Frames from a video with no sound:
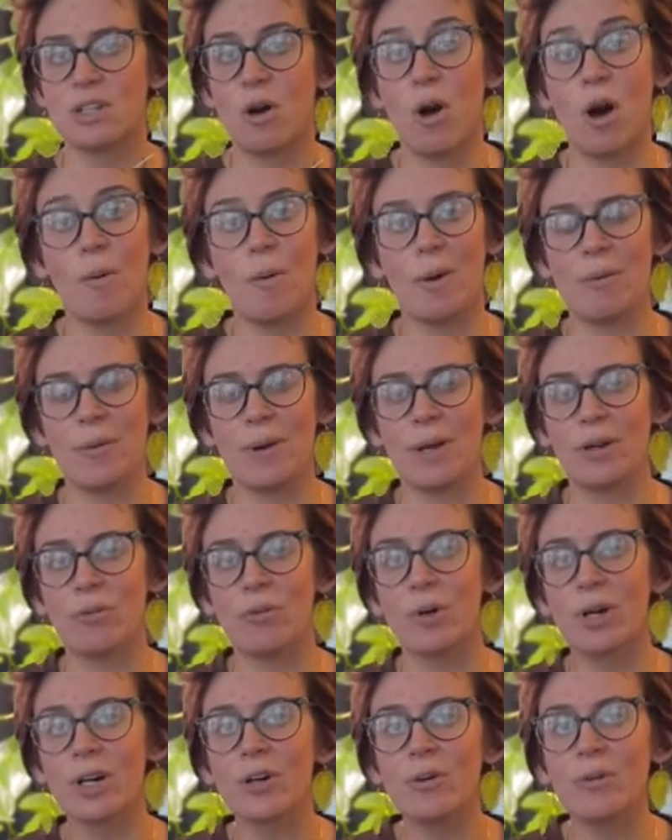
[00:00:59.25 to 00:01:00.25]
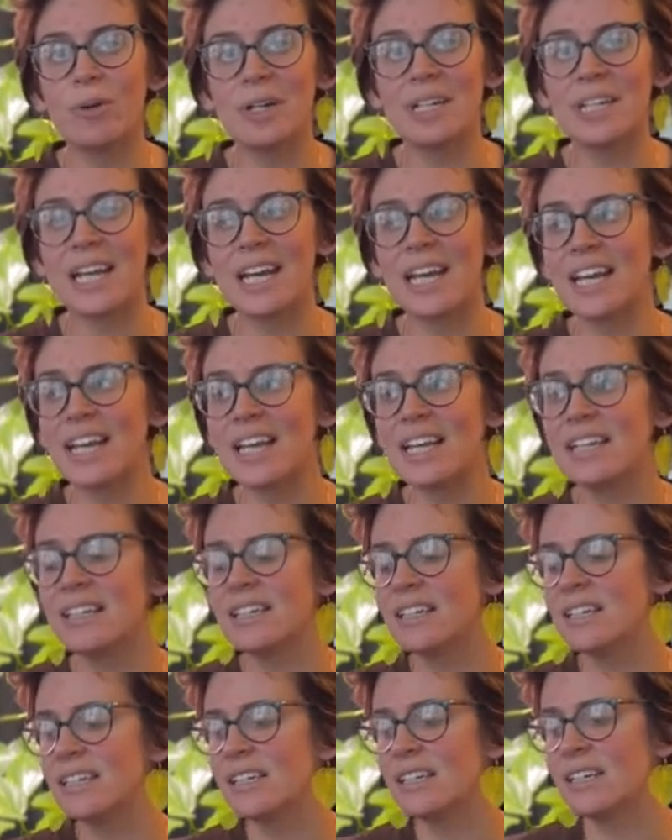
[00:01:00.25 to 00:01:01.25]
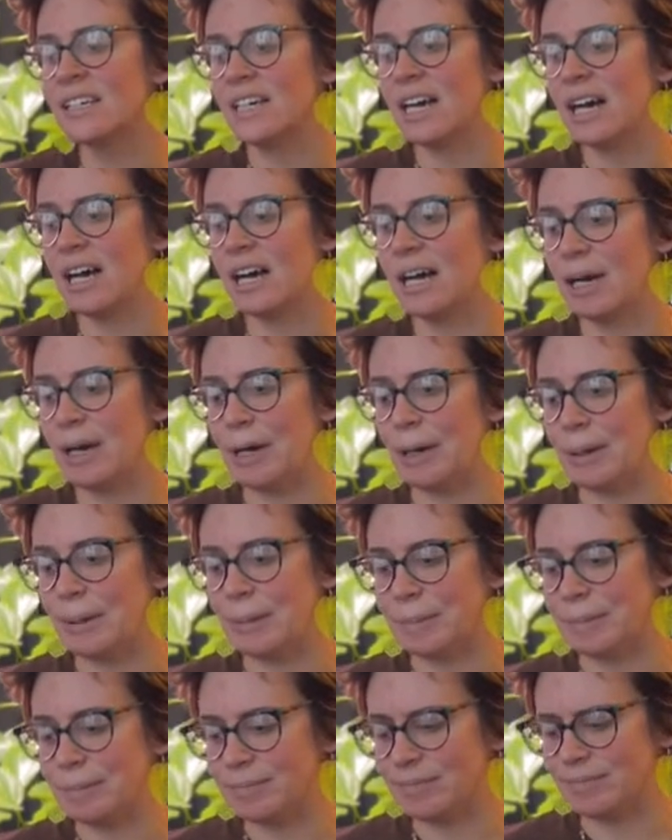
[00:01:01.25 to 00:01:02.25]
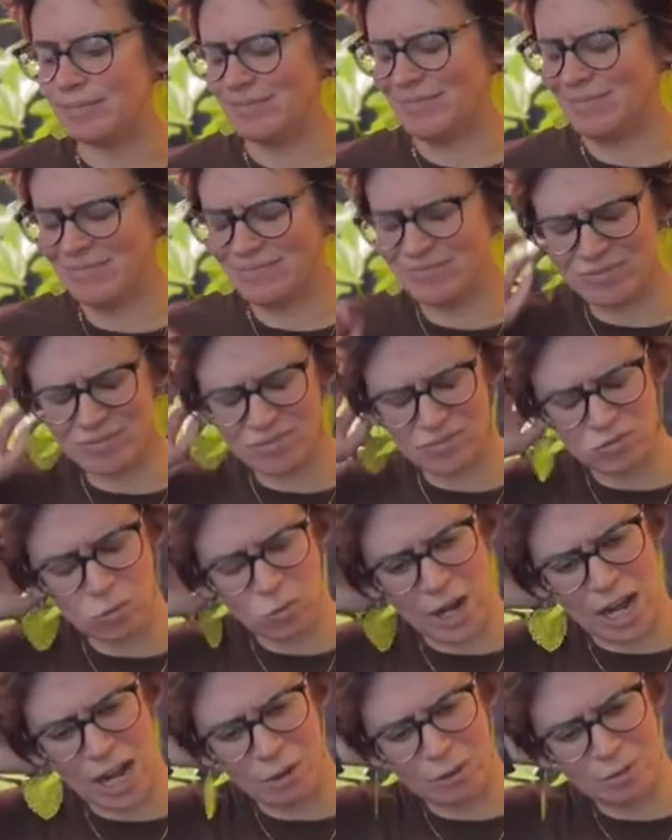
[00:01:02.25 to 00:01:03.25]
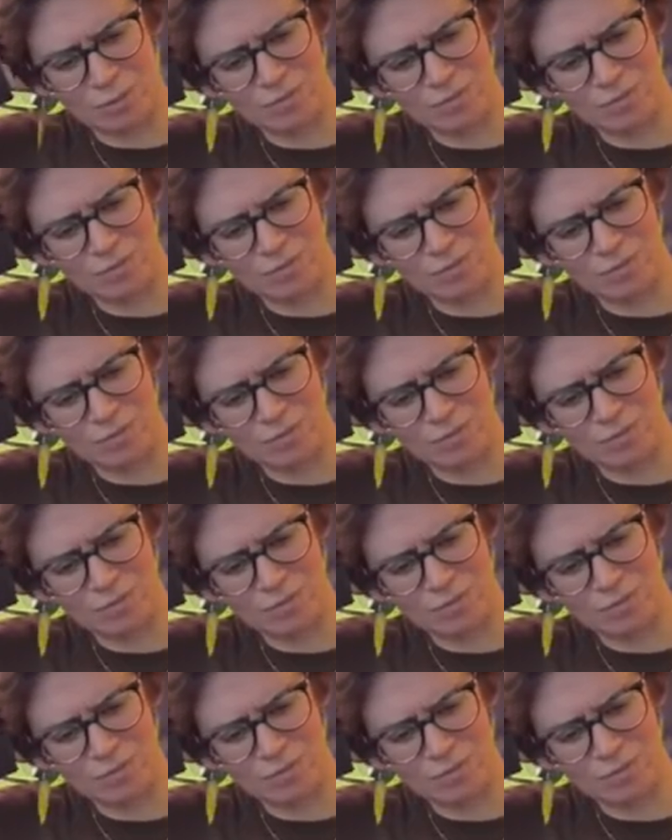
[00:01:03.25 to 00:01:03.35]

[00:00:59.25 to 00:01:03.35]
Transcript: on my way to work one day. wow,